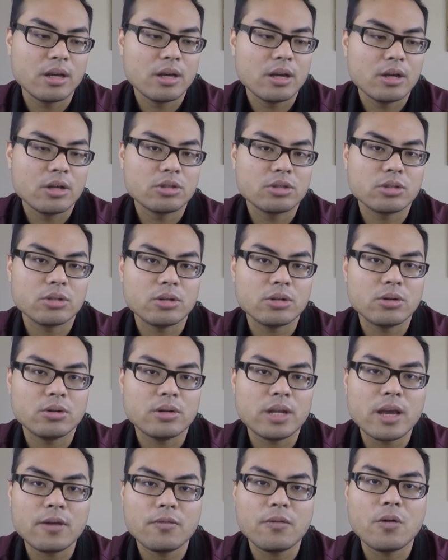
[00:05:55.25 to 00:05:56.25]
So
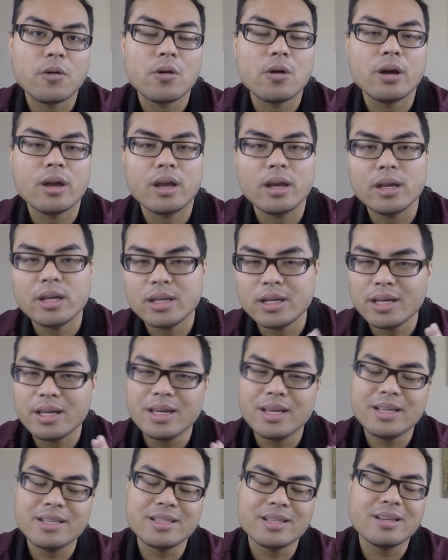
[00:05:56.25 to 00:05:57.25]
therefore,
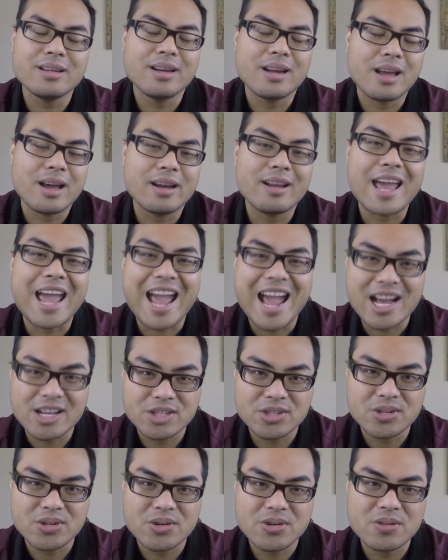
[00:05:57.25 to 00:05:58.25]
it's a lot of
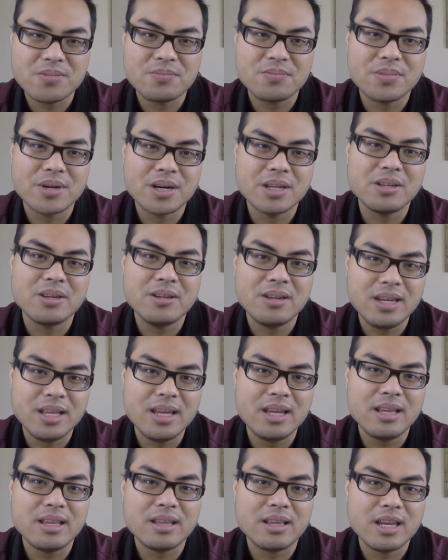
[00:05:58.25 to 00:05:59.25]
hassle, but
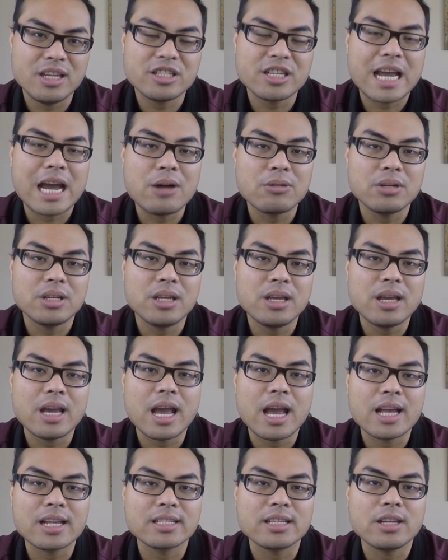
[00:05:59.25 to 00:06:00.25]
each county
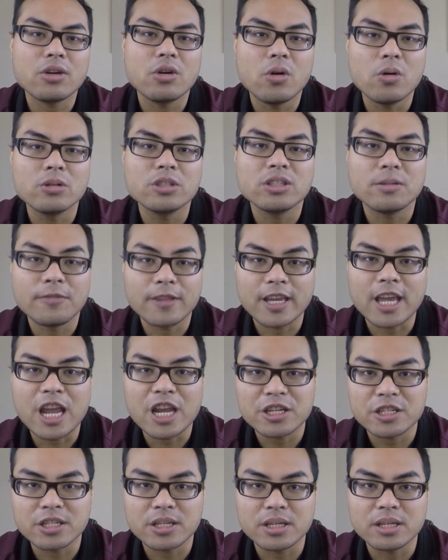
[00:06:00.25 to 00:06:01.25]
has their own
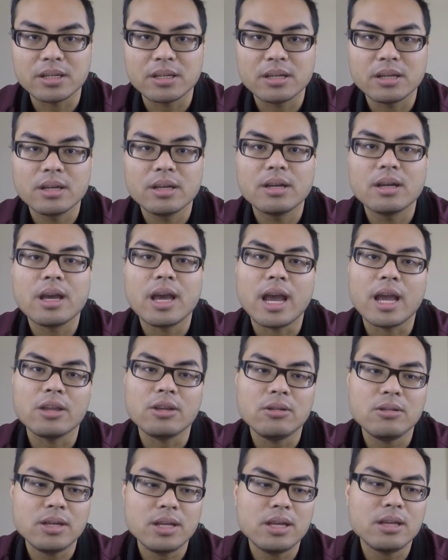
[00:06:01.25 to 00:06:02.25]
certification, and
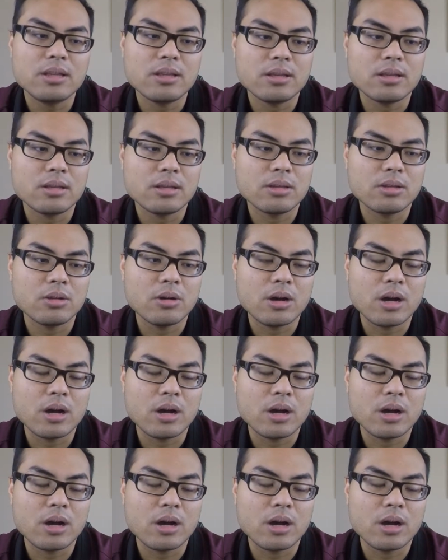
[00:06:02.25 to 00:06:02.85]
you need to